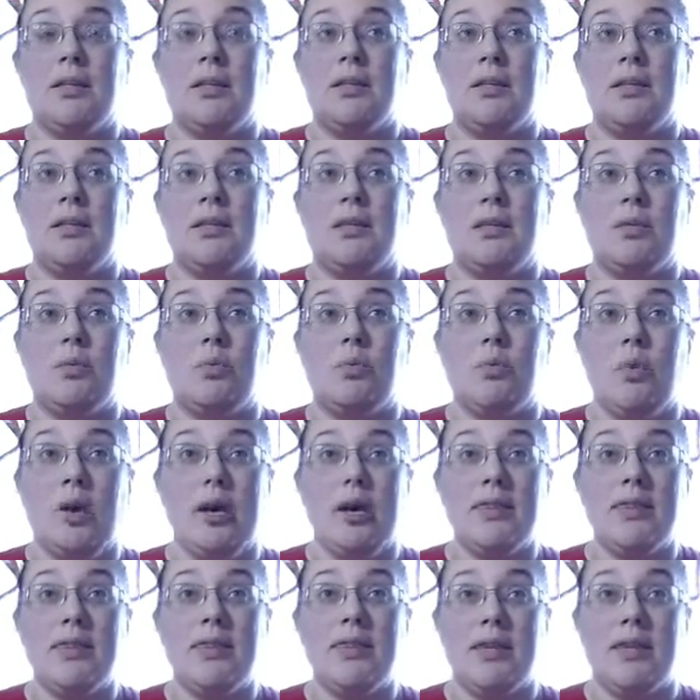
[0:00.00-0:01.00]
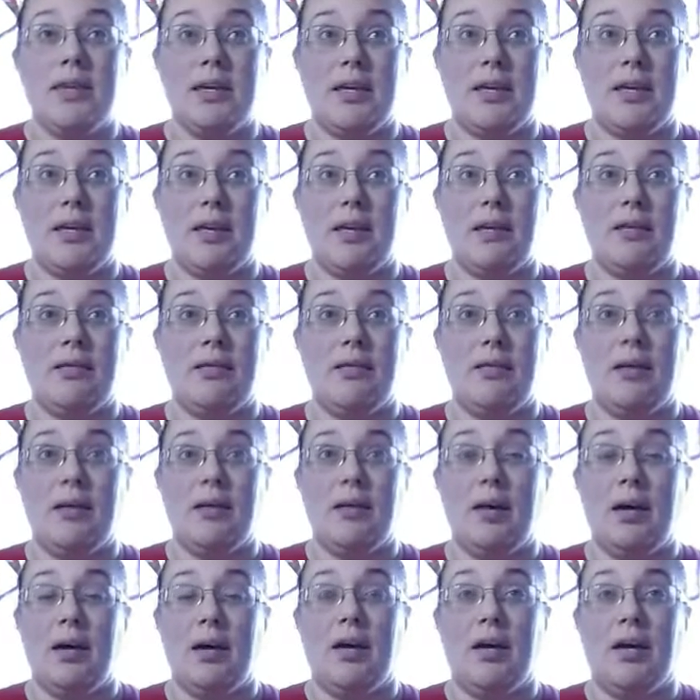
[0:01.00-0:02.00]
the one thing
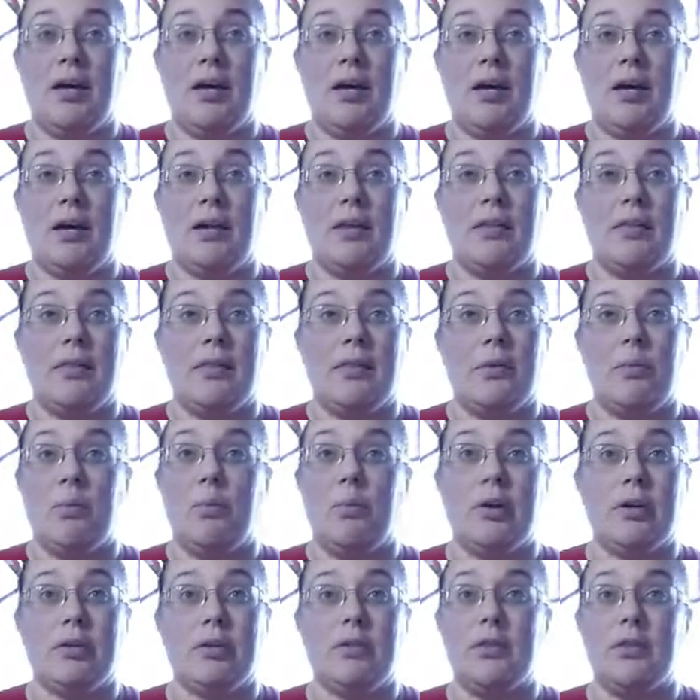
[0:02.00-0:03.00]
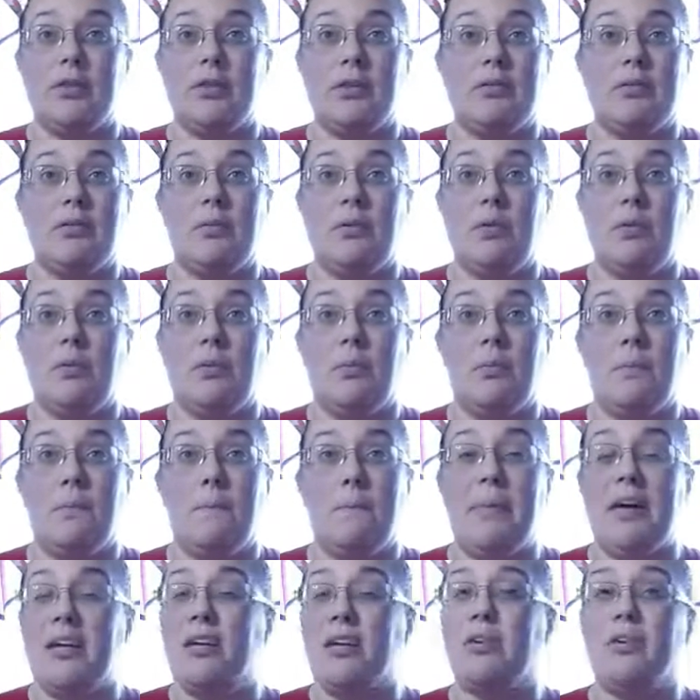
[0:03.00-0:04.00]
that worked
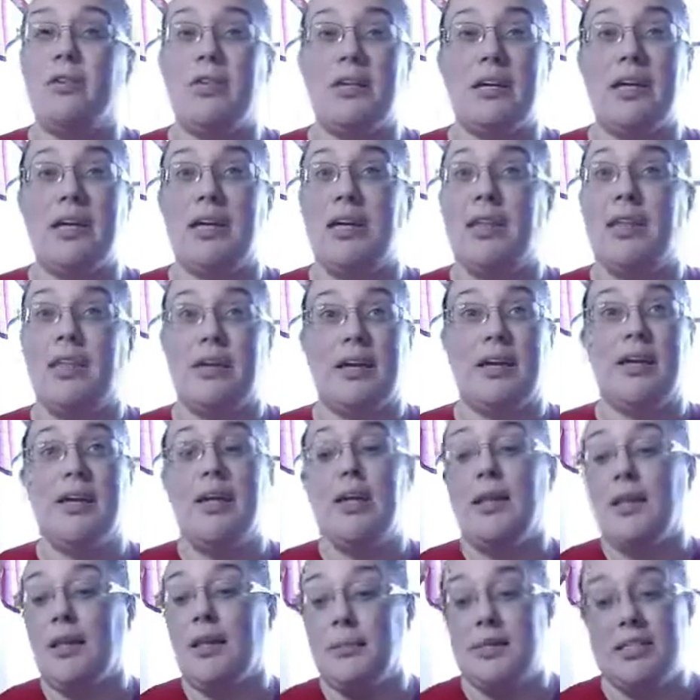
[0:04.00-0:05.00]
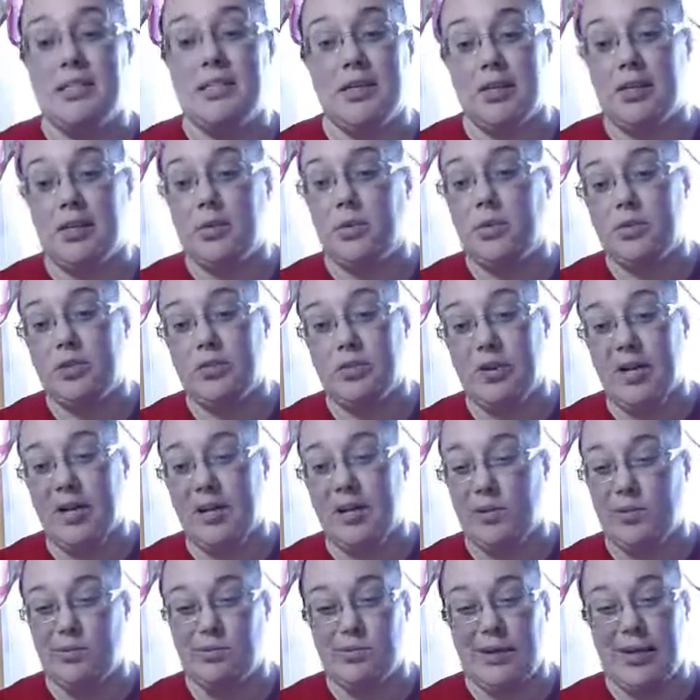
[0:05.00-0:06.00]
better than anything, let me tell you, we tried
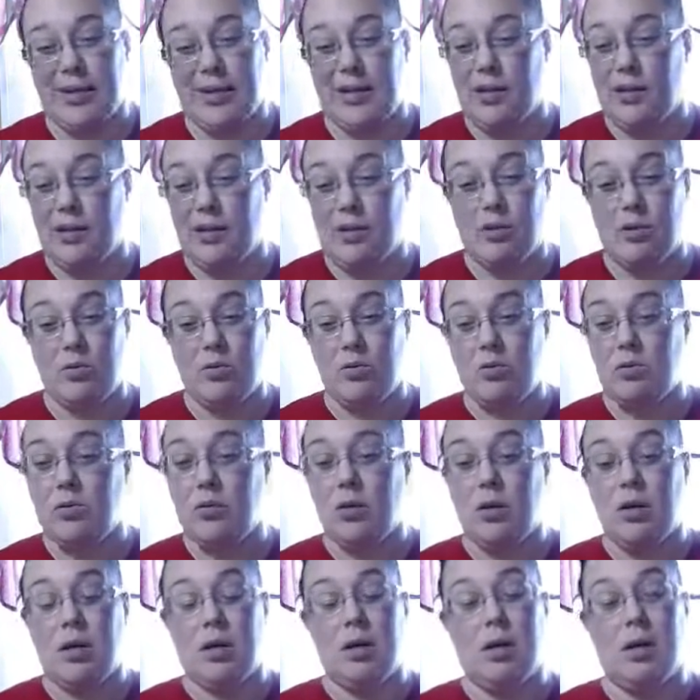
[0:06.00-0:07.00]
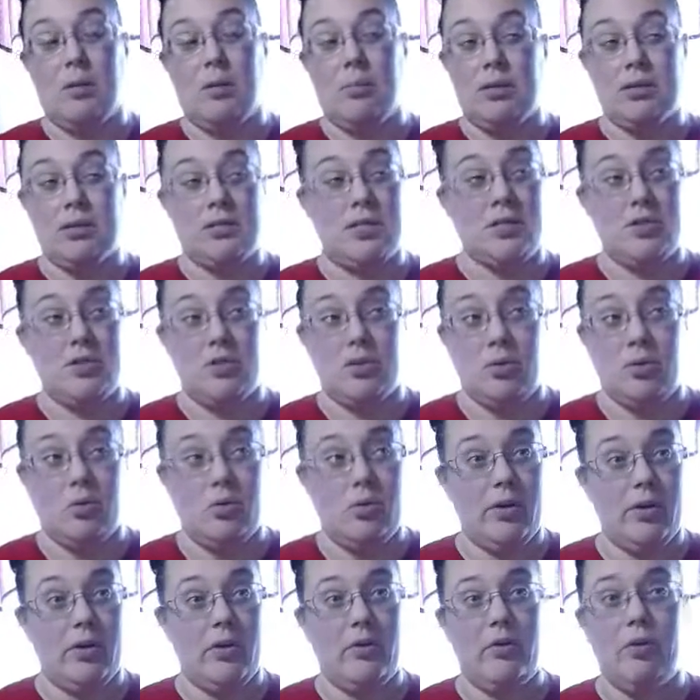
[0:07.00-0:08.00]
oregano essential
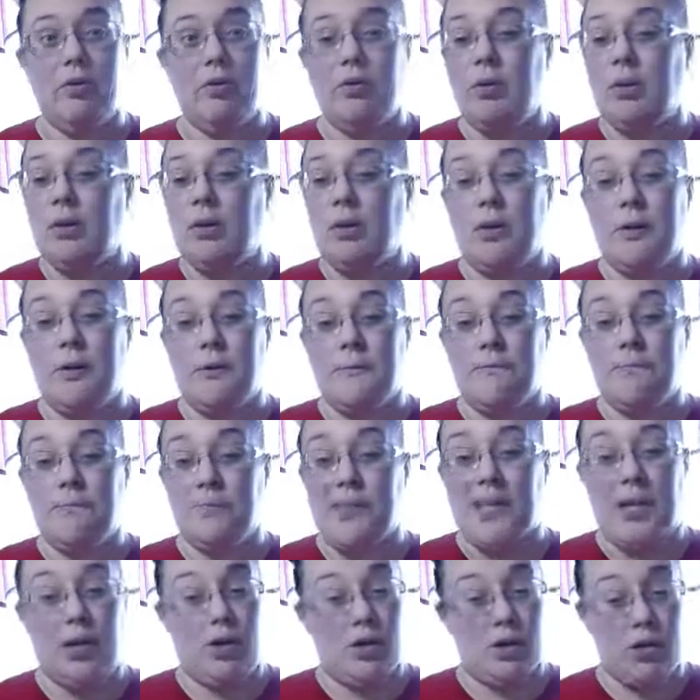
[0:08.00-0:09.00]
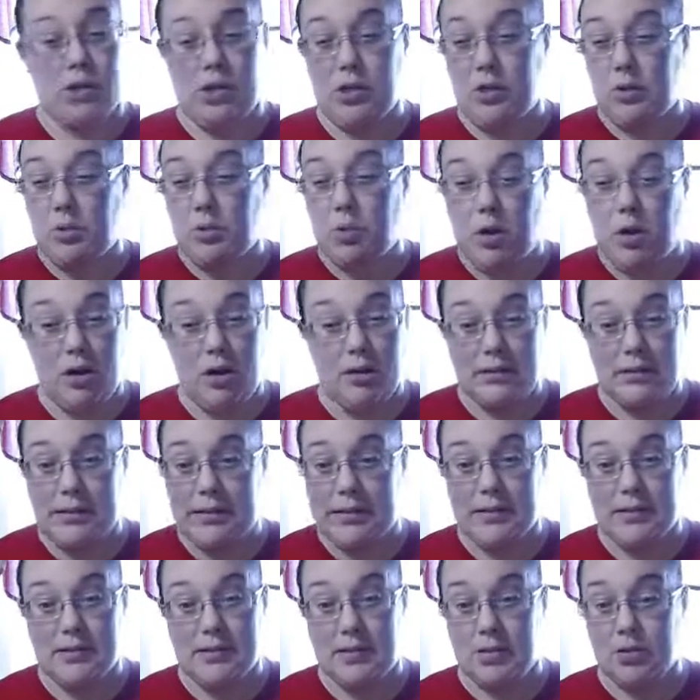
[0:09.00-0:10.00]
oil, a good quality
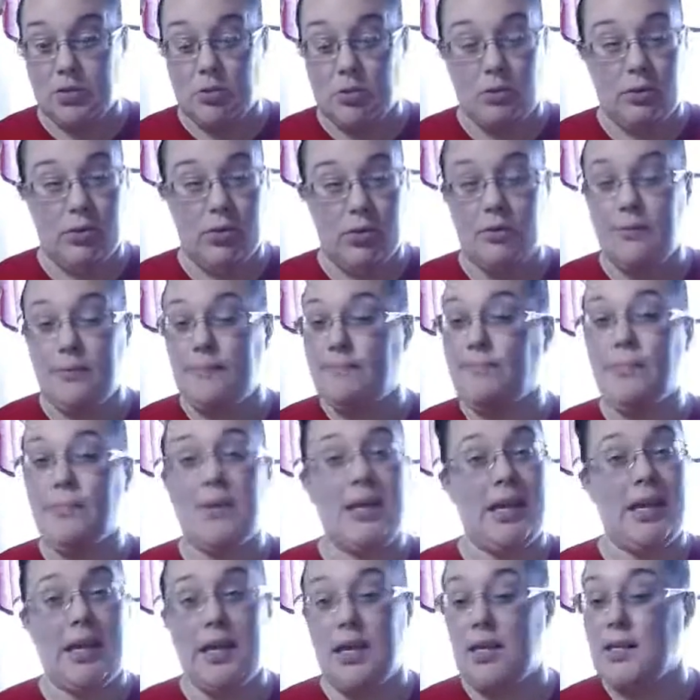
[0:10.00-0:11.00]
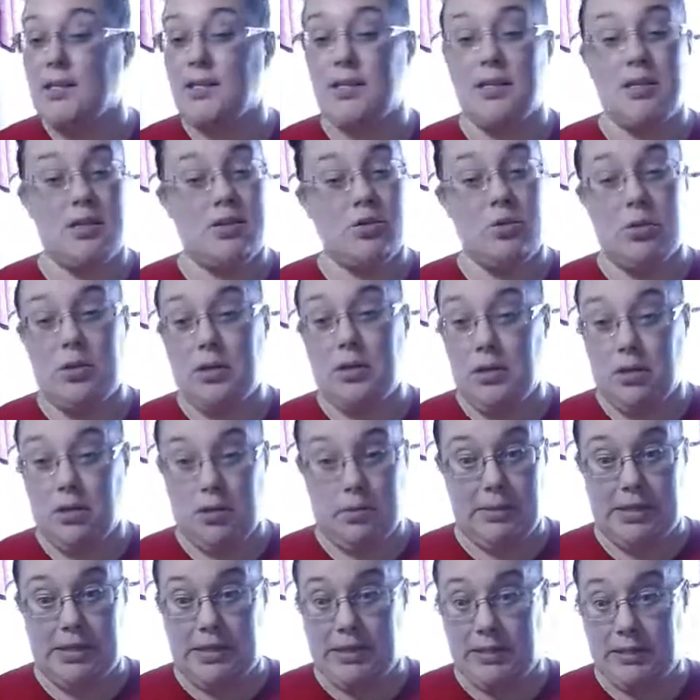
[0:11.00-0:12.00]
essential oil. It didn't do a hill
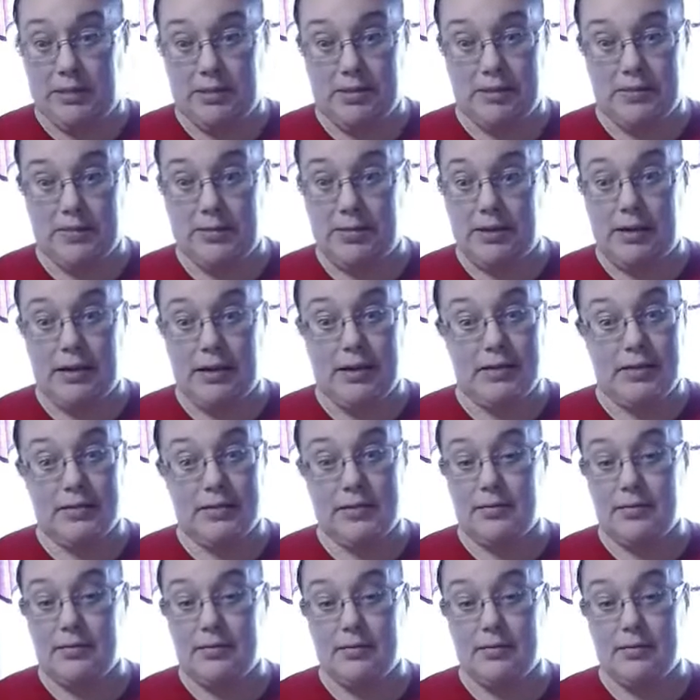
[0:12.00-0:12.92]
of beans, guys.